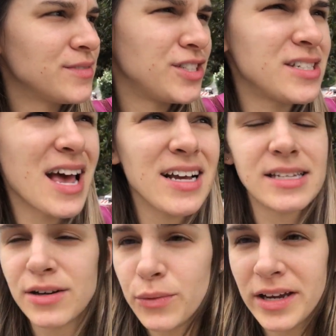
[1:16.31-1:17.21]
She's
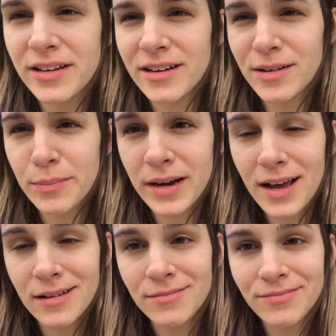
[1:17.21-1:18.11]
acting weird,
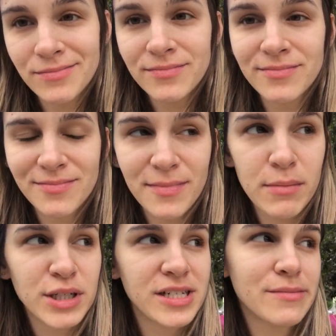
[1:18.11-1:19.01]
but
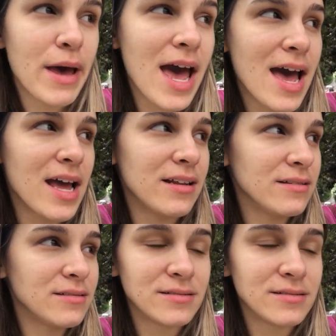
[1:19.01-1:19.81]
maybe she's mad.